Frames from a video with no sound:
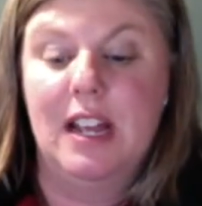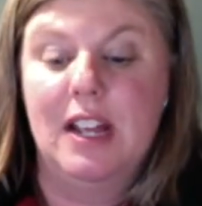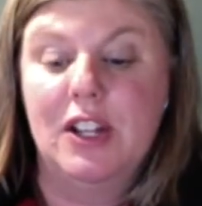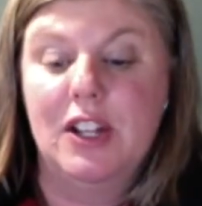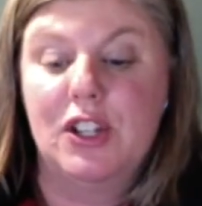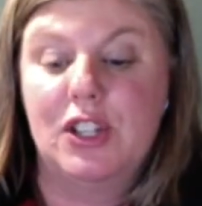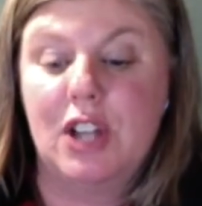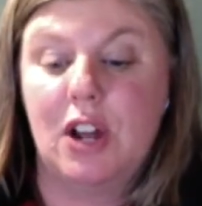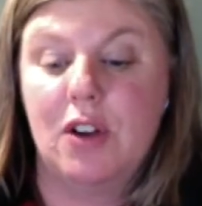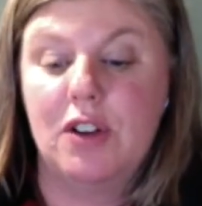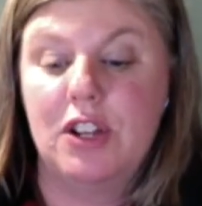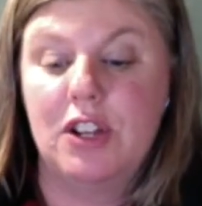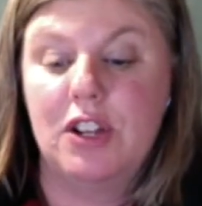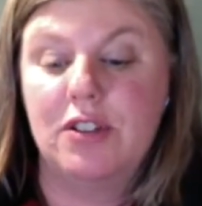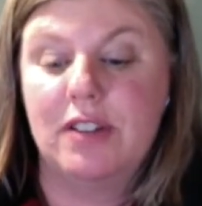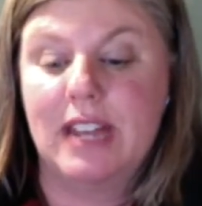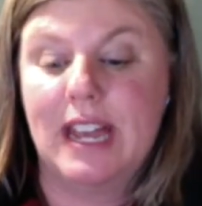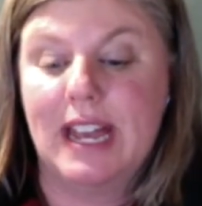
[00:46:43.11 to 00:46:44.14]
So
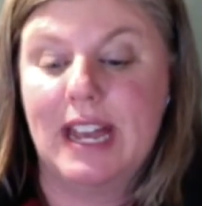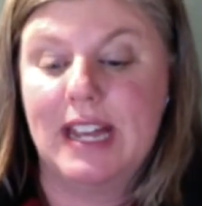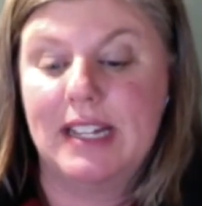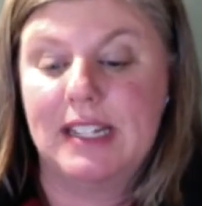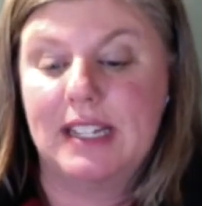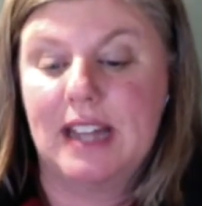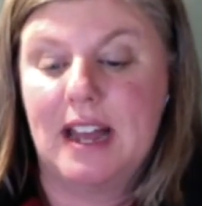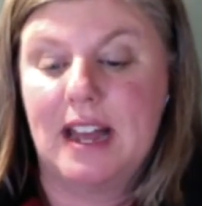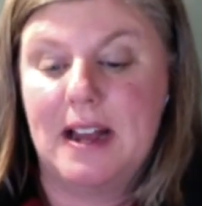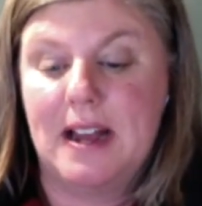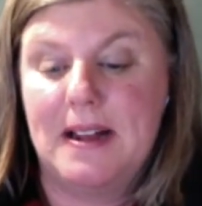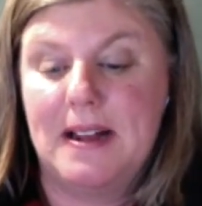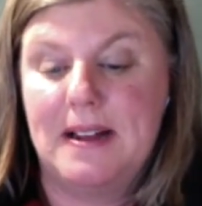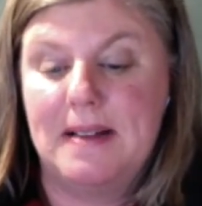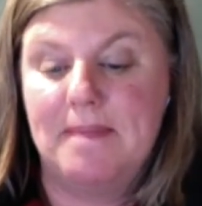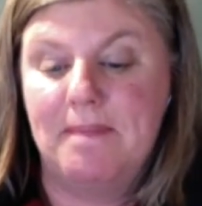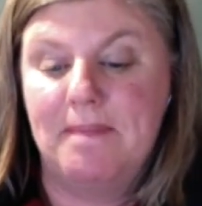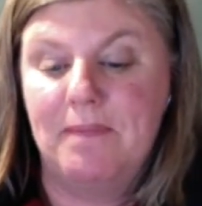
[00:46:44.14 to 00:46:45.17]
you get
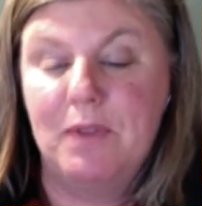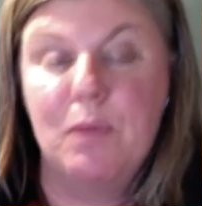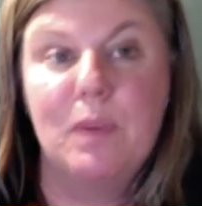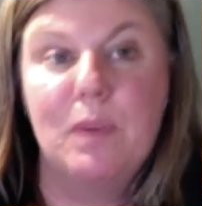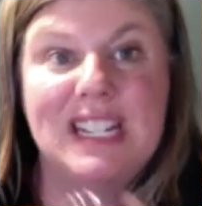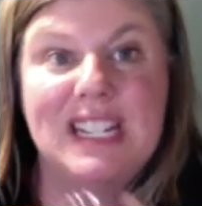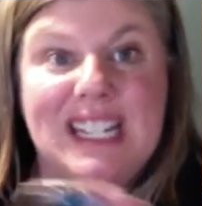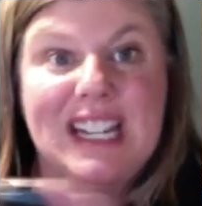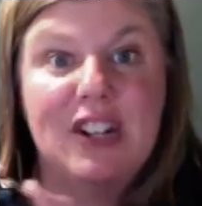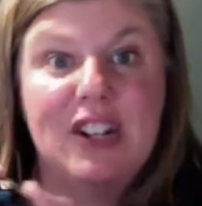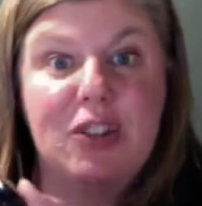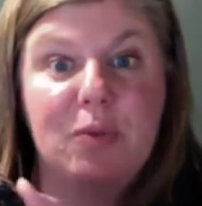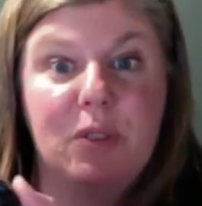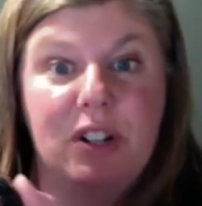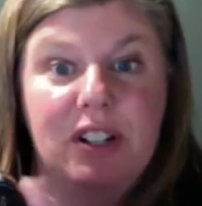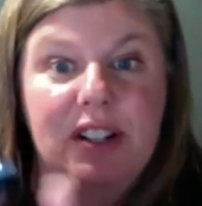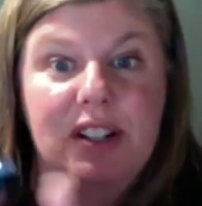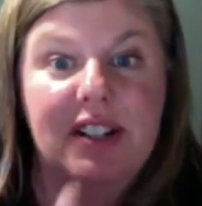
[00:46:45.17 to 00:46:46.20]

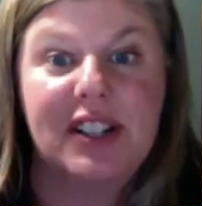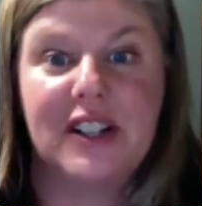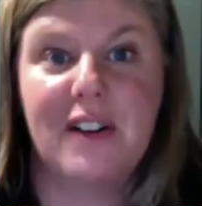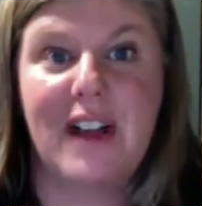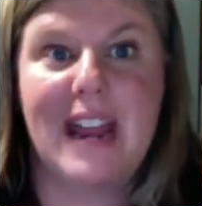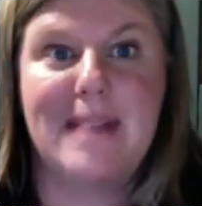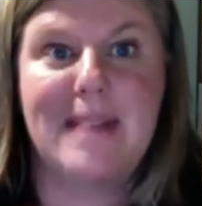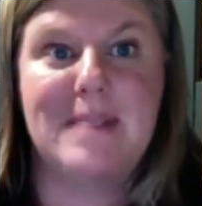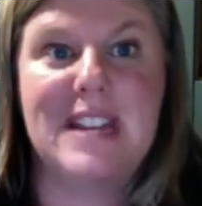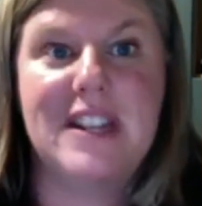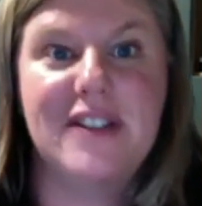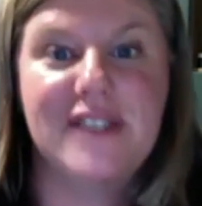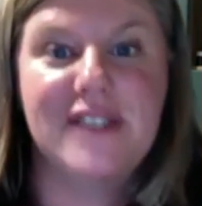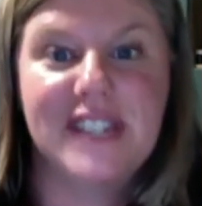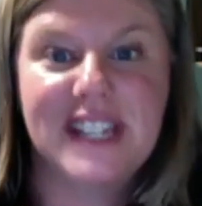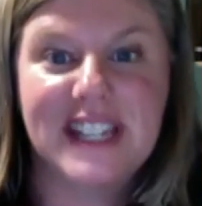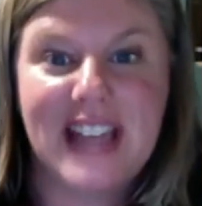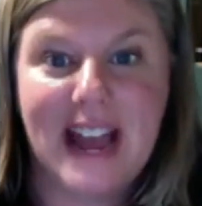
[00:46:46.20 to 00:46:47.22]
Residual. So Amy
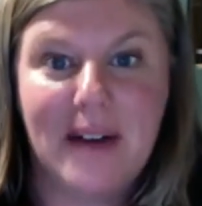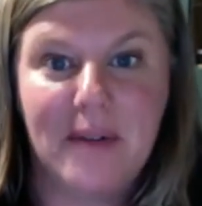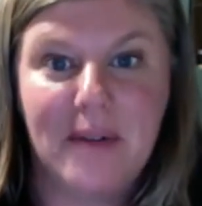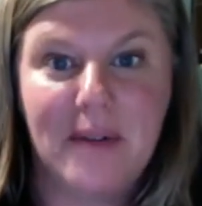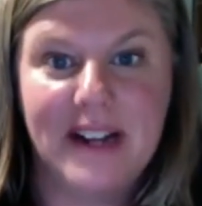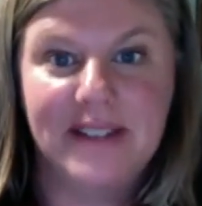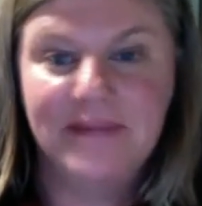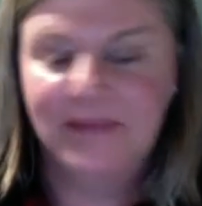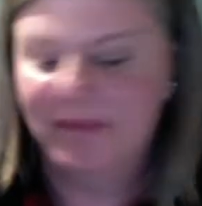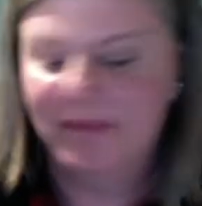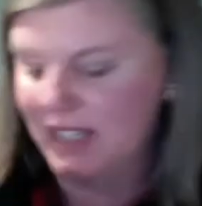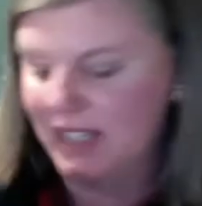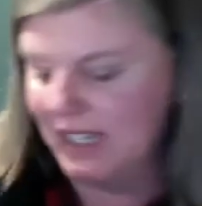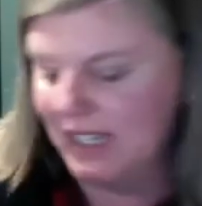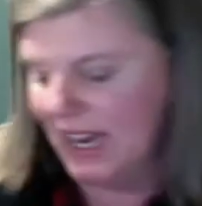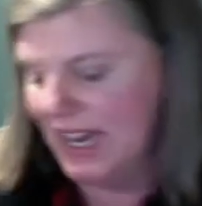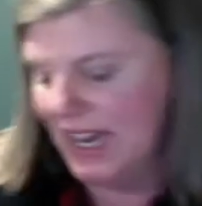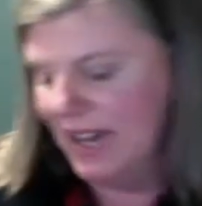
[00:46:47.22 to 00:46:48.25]
used that one
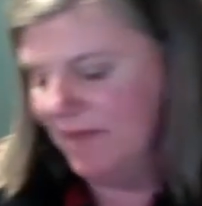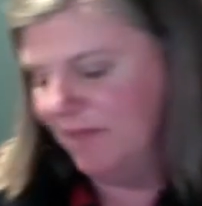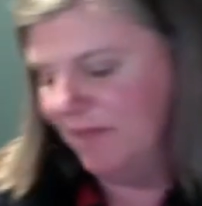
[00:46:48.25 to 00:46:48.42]
tonight.